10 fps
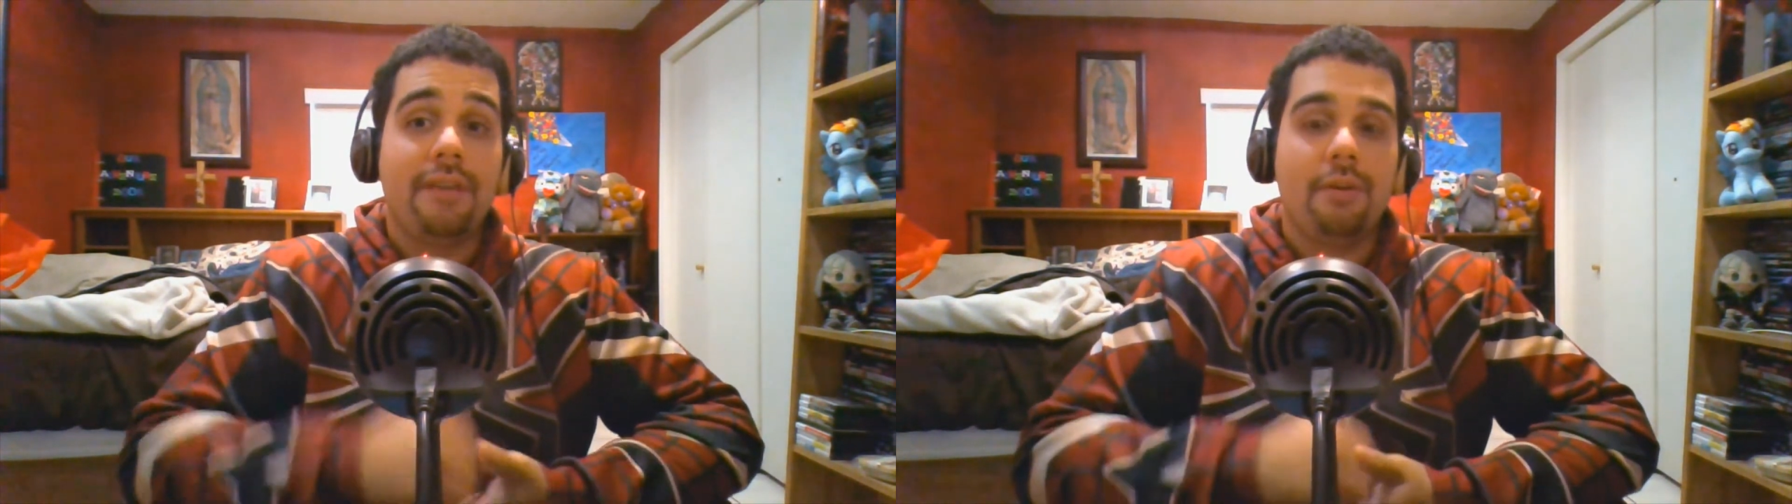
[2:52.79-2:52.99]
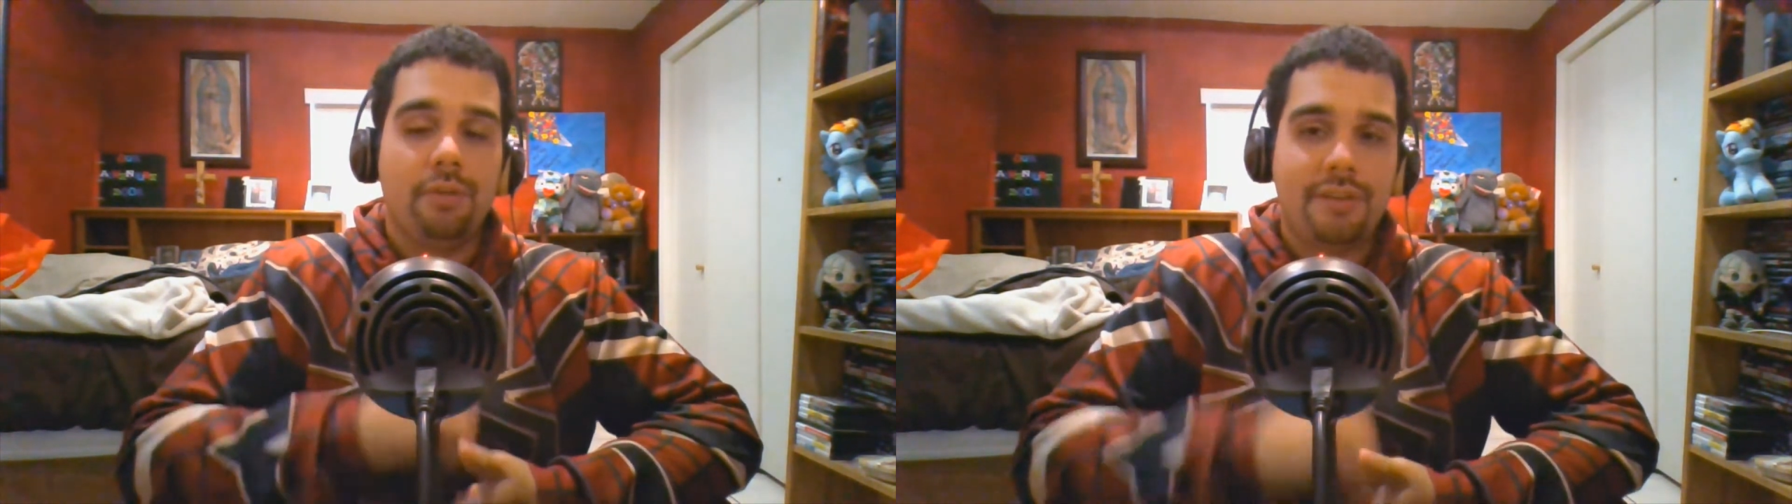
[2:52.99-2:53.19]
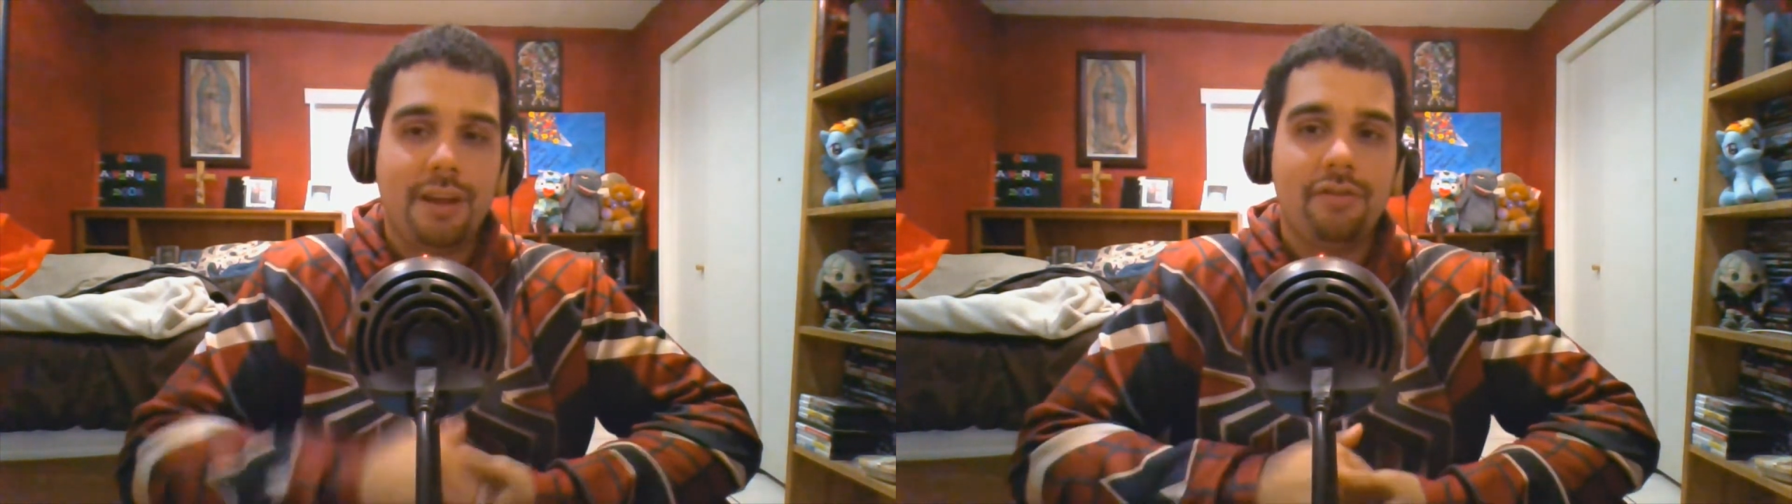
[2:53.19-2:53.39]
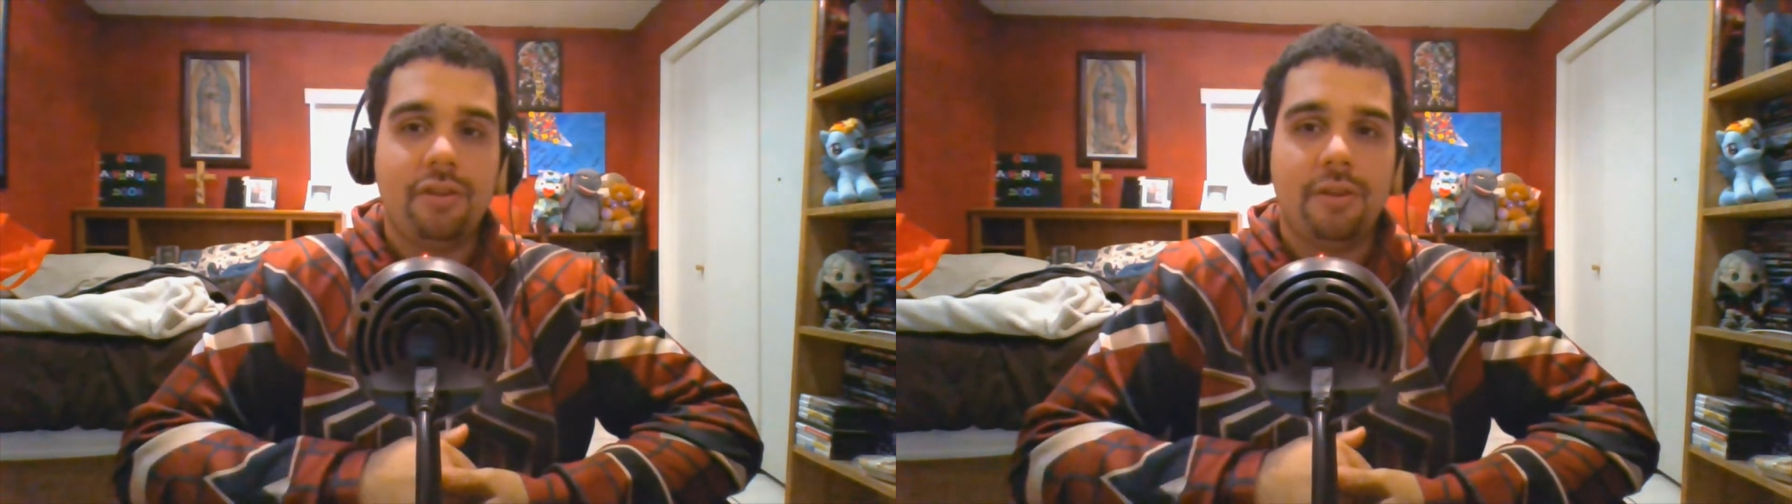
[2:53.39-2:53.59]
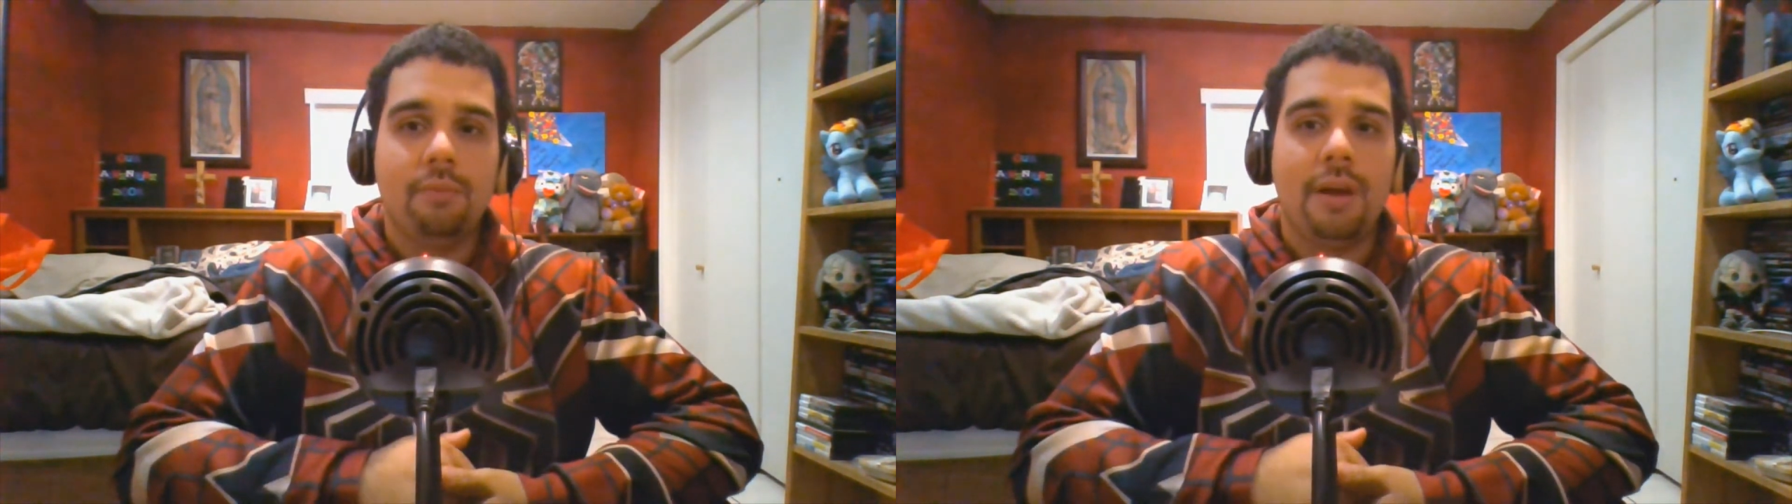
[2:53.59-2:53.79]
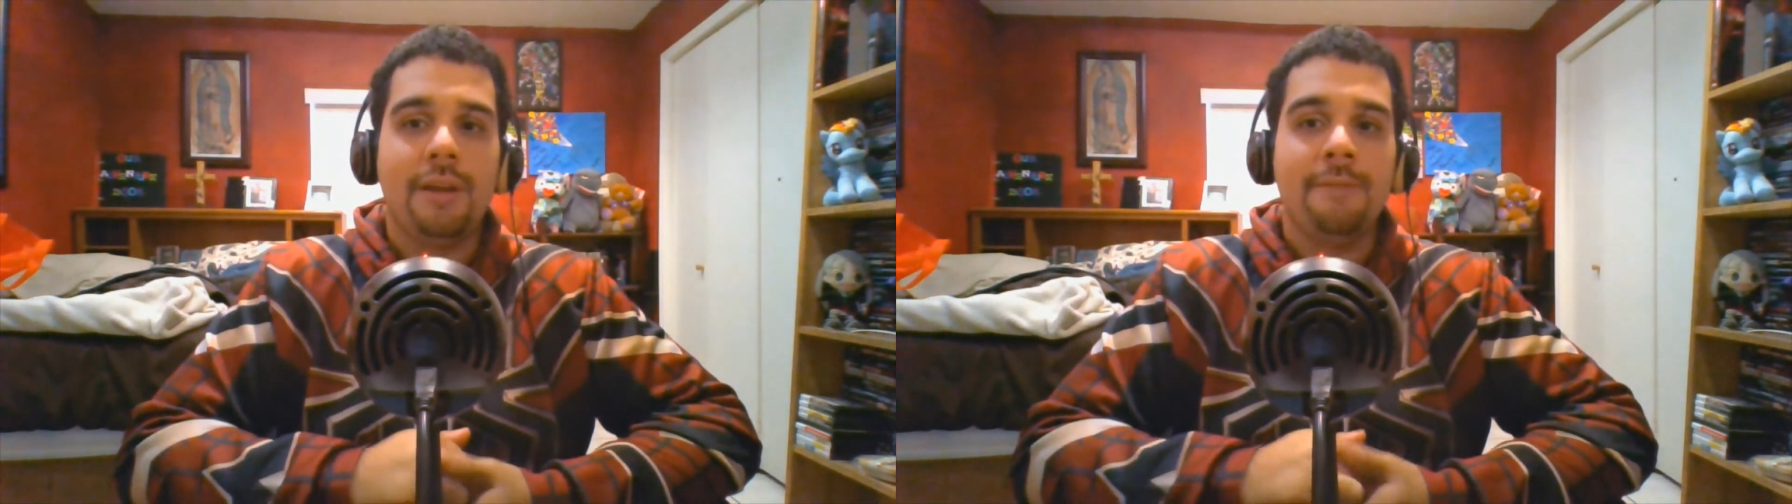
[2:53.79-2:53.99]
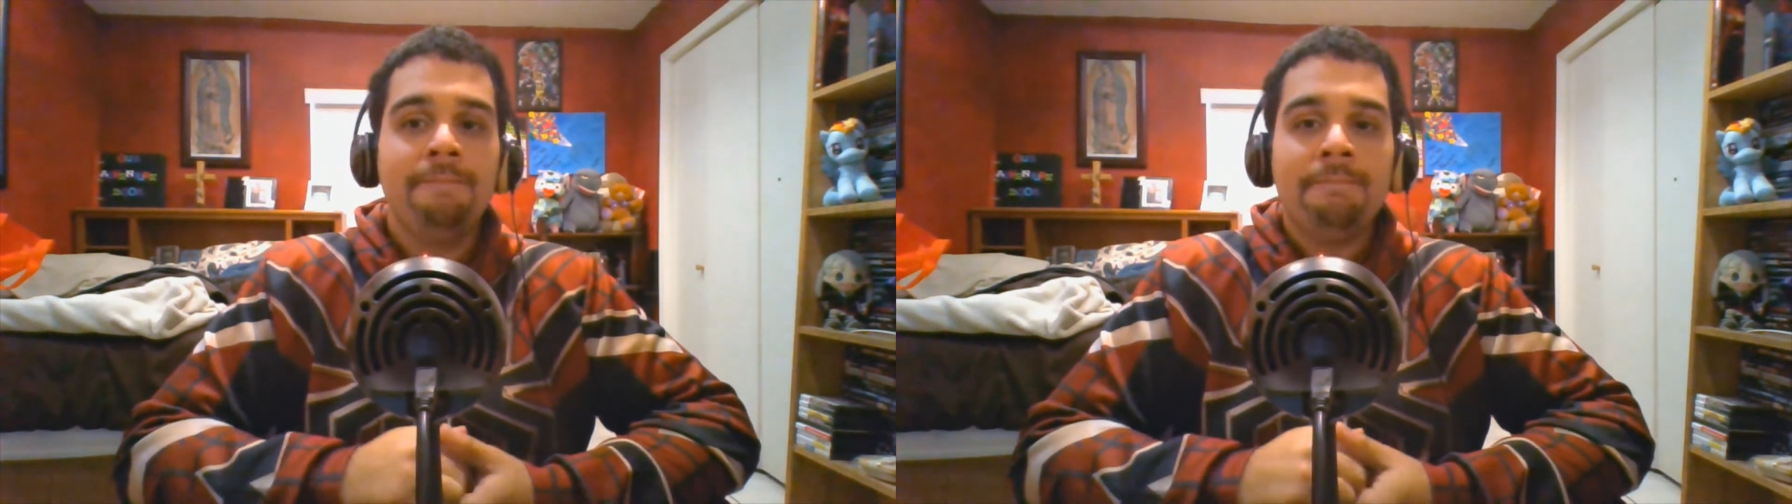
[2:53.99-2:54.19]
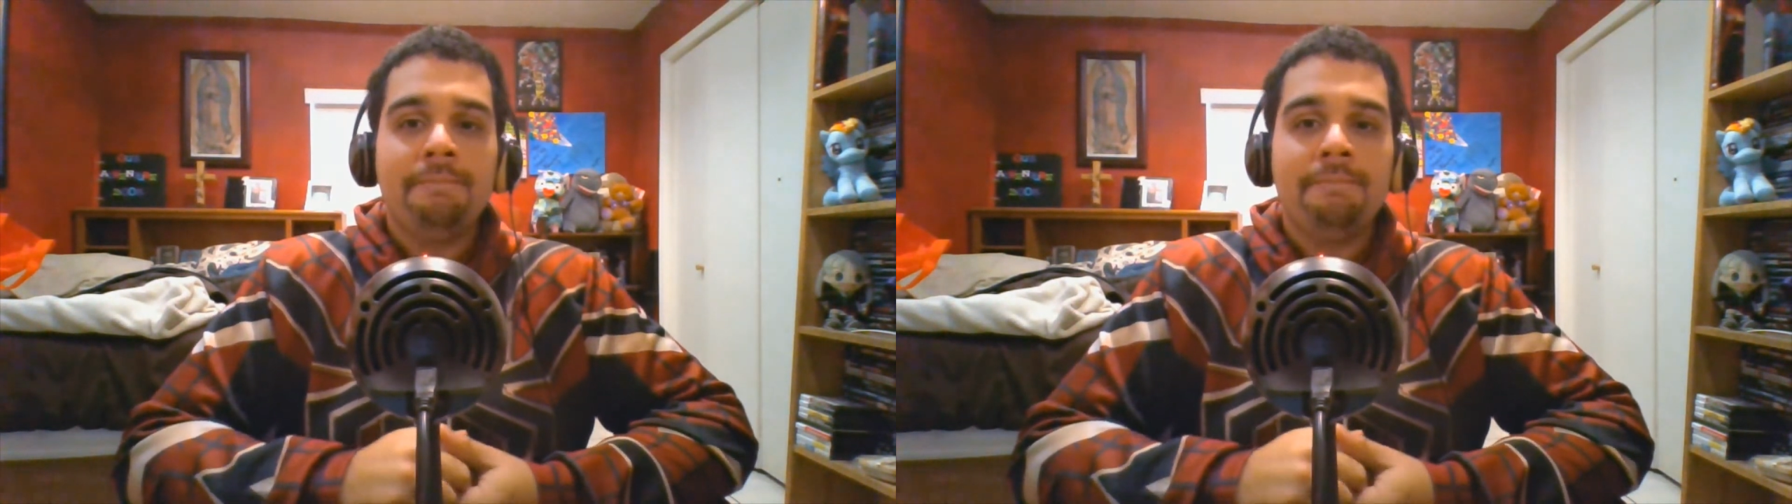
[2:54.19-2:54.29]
there was tension when